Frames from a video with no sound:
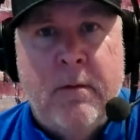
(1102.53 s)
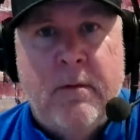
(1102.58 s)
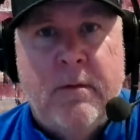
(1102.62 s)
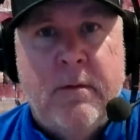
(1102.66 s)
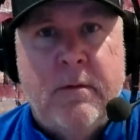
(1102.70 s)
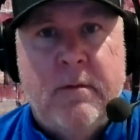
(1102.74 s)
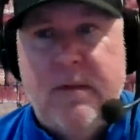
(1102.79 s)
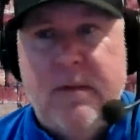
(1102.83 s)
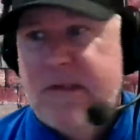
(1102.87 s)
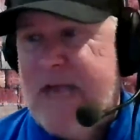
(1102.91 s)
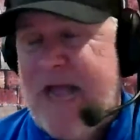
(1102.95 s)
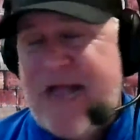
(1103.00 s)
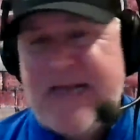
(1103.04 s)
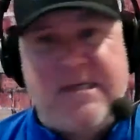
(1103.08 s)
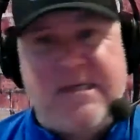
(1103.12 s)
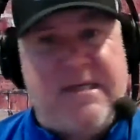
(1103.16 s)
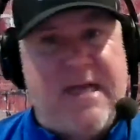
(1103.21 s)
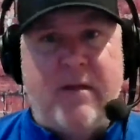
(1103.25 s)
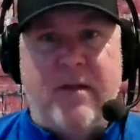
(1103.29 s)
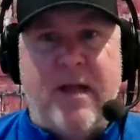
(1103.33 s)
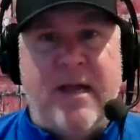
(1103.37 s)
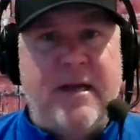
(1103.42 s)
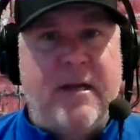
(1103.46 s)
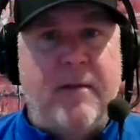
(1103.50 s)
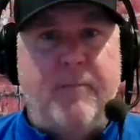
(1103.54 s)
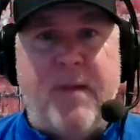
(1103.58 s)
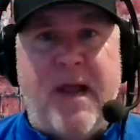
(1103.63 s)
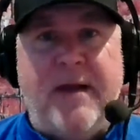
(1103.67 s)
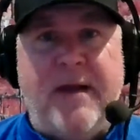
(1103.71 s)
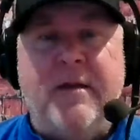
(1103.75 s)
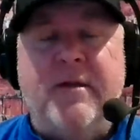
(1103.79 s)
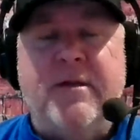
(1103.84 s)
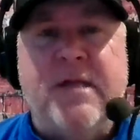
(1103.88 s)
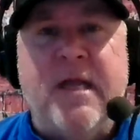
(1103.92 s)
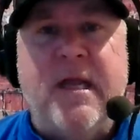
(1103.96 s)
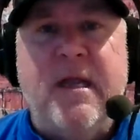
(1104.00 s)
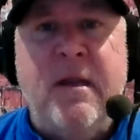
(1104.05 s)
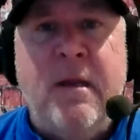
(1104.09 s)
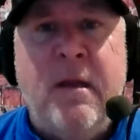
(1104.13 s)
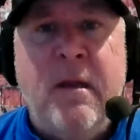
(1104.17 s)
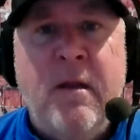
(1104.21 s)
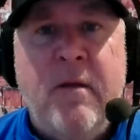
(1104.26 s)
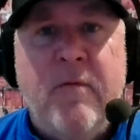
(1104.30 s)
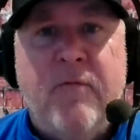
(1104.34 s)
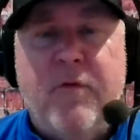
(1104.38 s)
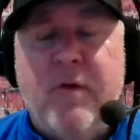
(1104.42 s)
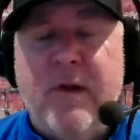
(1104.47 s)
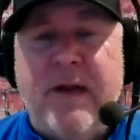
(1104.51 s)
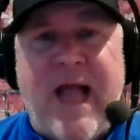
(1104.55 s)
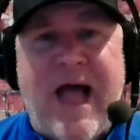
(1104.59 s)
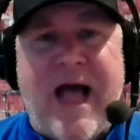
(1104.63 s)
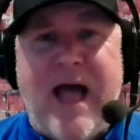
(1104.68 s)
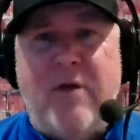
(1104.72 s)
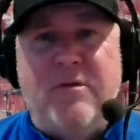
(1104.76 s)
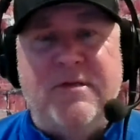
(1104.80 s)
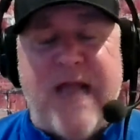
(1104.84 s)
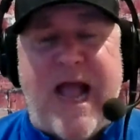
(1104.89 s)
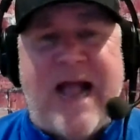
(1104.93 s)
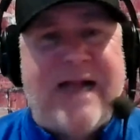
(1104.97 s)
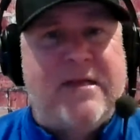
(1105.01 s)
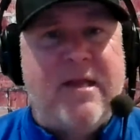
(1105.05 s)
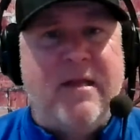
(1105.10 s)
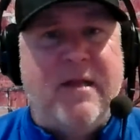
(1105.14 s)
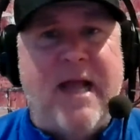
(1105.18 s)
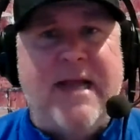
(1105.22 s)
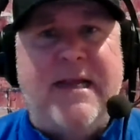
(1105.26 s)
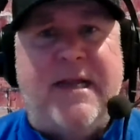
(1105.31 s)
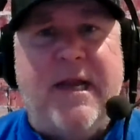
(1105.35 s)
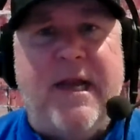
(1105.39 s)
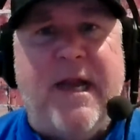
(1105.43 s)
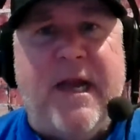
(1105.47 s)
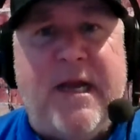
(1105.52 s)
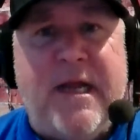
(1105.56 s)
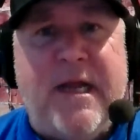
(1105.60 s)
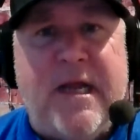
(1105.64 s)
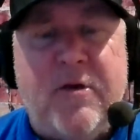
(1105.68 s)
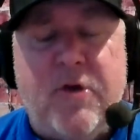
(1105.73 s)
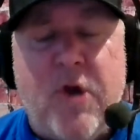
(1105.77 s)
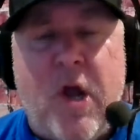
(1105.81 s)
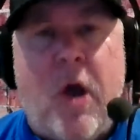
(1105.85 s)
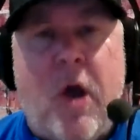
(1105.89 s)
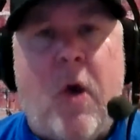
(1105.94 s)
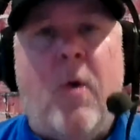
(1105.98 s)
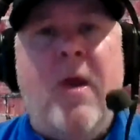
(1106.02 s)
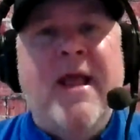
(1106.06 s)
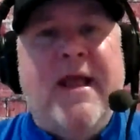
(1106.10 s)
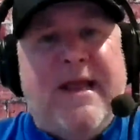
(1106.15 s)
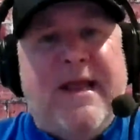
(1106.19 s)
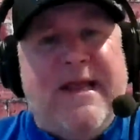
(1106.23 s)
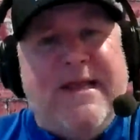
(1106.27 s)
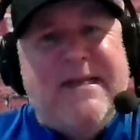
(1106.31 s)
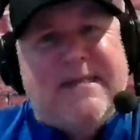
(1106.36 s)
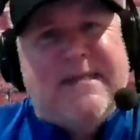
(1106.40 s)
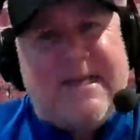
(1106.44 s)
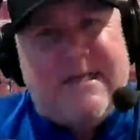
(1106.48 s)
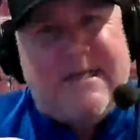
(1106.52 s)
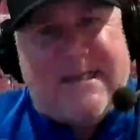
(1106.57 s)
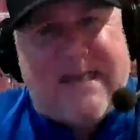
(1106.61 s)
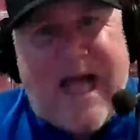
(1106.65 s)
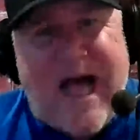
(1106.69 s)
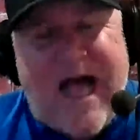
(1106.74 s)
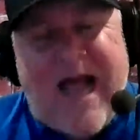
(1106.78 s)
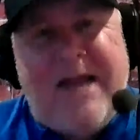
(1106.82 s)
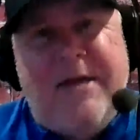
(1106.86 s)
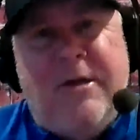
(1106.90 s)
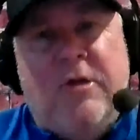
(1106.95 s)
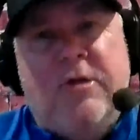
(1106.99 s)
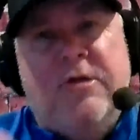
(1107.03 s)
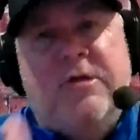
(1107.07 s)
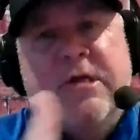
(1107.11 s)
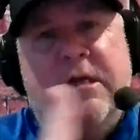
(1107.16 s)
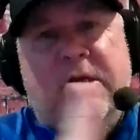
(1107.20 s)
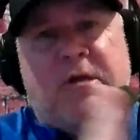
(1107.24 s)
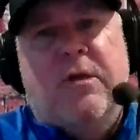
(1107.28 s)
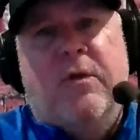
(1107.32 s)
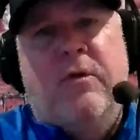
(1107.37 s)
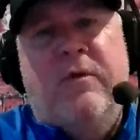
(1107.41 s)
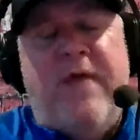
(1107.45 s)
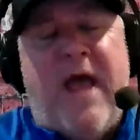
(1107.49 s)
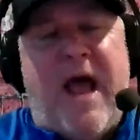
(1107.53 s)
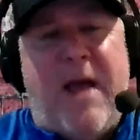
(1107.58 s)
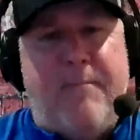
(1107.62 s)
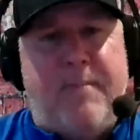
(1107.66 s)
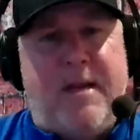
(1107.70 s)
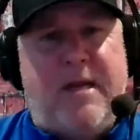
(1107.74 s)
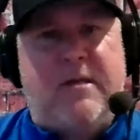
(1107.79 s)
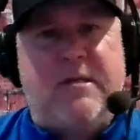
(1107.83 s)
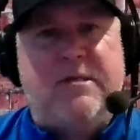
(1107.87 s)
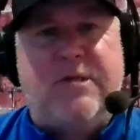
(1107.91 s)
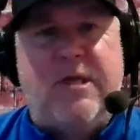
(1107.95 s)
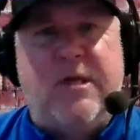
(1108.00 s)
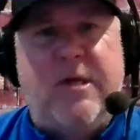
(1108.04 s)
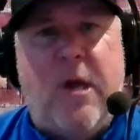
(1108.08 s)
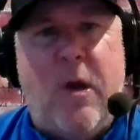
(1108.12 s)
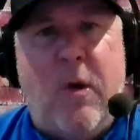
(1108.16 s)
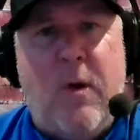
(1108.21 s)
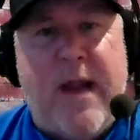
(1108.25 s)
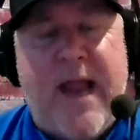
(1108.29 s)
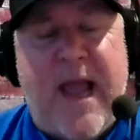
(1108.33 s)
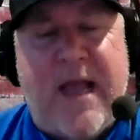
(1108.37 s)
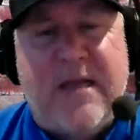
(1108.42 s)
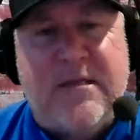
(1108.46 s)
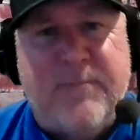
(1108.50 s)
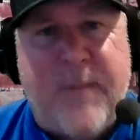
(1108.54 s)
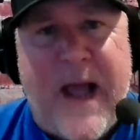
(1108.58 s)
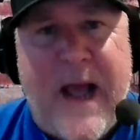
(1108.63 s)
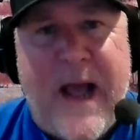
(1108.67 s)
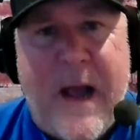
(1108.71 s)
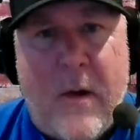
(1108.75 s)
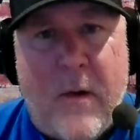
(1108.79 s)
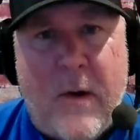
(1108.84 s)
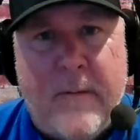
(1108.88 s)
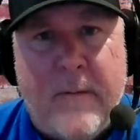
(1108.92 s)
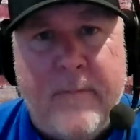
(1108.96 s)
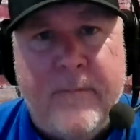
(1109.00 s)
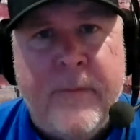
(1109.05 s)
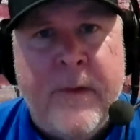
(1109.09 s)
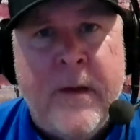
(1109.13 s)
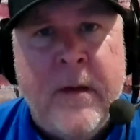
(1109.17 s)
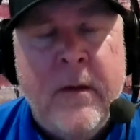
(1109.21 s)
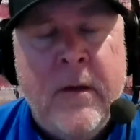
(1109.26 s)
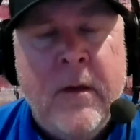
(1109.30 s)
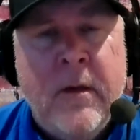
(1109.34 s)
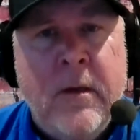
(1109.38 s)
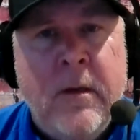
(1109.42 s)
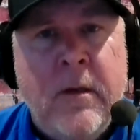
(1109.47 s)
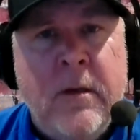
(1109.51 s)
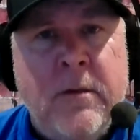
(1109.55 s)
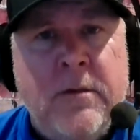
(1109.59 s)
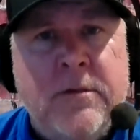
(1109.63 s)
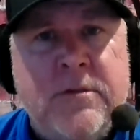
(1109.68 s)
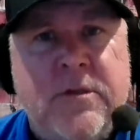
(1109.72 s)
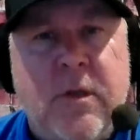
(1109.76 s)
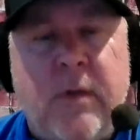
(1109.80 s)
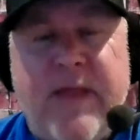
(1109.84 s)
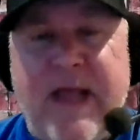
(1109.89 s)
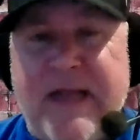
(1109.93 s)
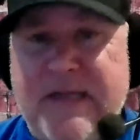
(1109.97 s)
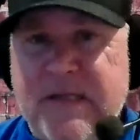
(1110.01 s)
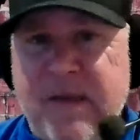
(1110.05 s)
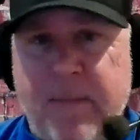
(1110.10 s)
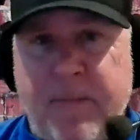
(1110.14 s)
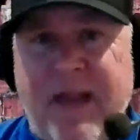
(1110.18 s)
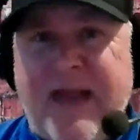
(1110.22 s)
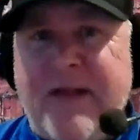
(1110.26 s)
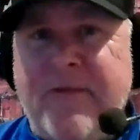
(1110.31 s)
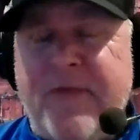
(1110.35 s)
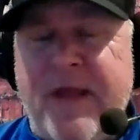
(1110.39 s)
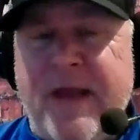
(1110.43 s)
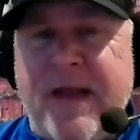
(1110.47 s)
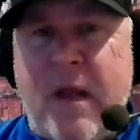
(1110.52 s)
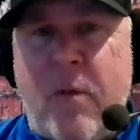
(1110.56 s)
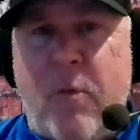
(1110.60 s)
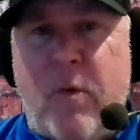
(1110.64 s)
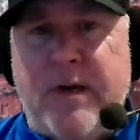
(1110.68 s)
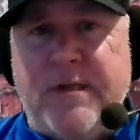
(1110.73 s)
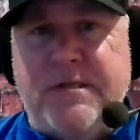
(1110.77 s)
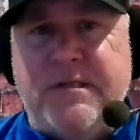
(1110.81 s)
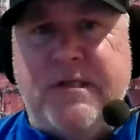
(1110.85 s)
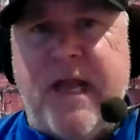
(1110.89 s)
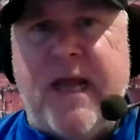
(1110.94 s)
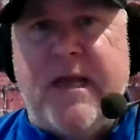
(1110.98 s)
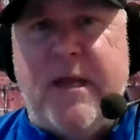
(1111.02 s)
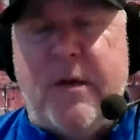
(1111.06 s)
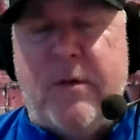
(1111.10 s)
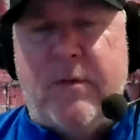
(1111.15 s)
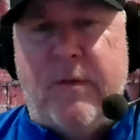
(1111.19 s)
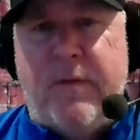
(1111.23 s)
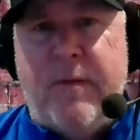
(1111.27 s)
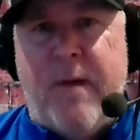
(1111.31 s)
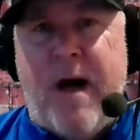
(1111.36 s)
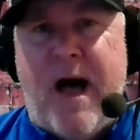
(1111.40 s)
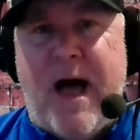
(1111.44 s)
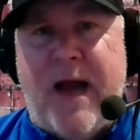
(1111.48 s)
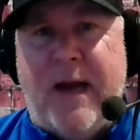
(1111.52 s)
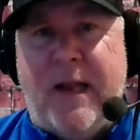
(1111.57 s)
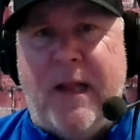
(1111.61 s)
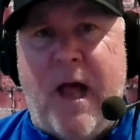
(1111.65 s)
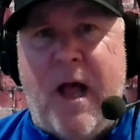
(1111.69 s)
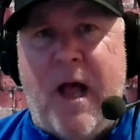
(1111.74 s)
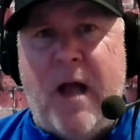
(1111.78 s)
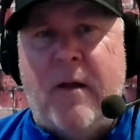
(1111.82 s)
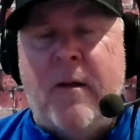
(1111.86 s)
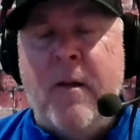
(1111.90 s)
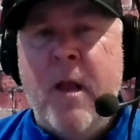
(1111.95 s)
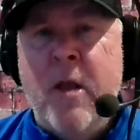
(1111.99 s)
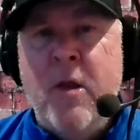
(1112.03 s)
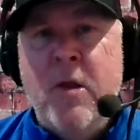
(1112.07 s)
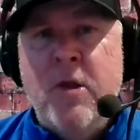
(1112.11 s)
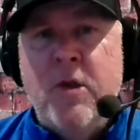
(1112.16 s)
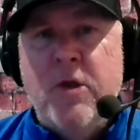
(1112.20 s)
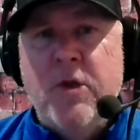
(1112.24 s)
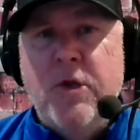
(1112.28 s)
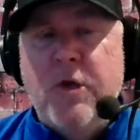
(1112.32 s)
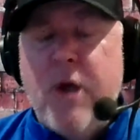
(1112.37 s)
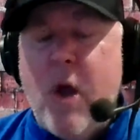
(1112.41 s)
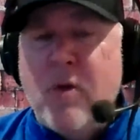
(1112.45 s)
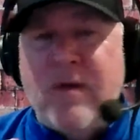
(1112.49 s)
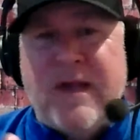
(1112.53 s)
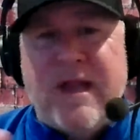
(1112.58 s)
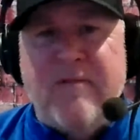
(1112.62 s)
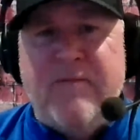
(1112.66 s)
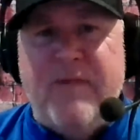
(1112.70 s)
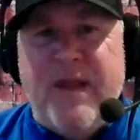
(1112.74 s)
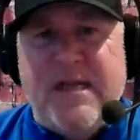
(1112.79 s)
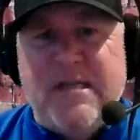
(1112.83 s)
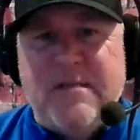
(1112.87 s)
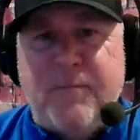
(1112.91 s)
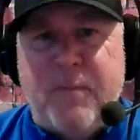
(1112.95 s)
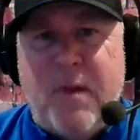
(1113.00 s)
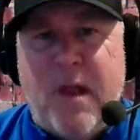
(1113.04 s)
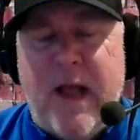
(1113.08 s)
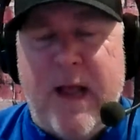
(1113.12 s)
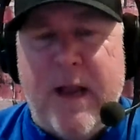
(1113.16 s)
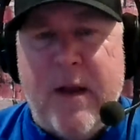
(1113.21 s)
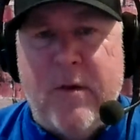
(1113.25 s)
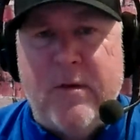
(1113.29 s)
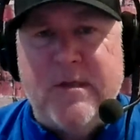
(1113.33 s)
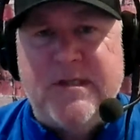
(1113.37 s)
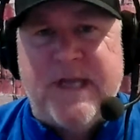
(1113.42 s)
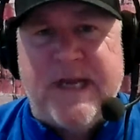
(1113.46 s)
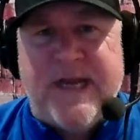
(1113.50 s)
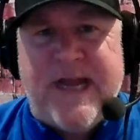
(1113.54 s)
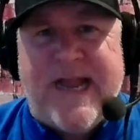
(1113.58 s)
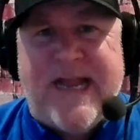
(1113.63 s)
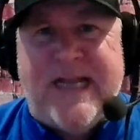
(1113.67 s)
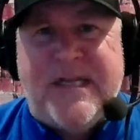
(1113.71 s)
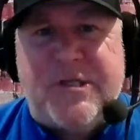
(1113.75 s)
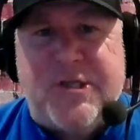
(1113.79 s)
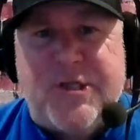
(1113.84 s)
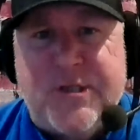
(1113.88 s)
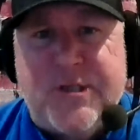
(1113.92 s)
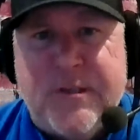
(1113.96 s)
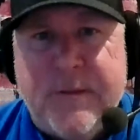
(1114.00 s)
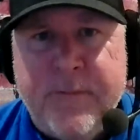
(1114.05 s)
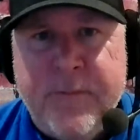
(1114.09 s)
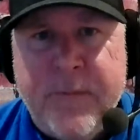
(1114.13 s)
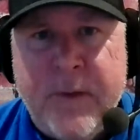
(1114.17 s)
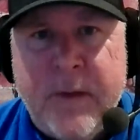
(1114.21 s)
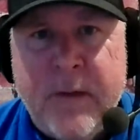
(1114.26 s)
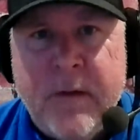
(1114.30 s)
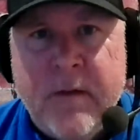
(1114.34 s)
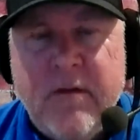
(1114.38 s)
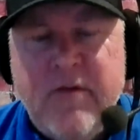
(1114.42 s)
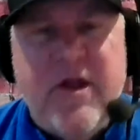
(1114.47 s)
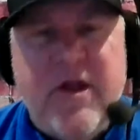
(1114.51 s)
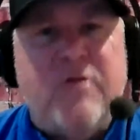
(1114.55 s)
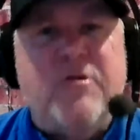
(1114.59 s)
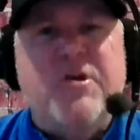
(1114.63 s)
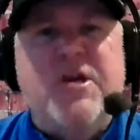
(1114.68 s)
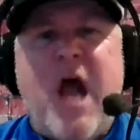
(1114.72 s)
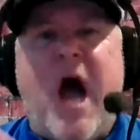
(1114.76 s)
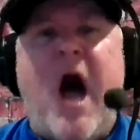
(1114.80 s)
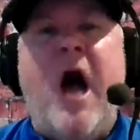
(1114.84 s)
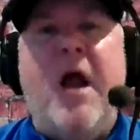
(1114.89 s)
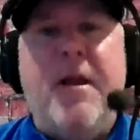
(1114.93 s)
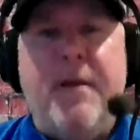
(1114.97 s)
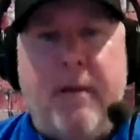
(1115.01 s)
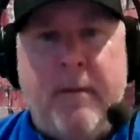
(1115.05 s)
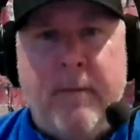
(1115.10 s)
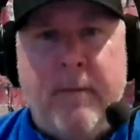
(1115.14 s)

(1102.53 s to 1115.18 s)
Does that sound like a penalty for a guy who's acting like an idiot? No, he's entitled to do that because he knows he has power. So that's the big thing I want to say here in the monologue. You don't give these players an inch. They're done.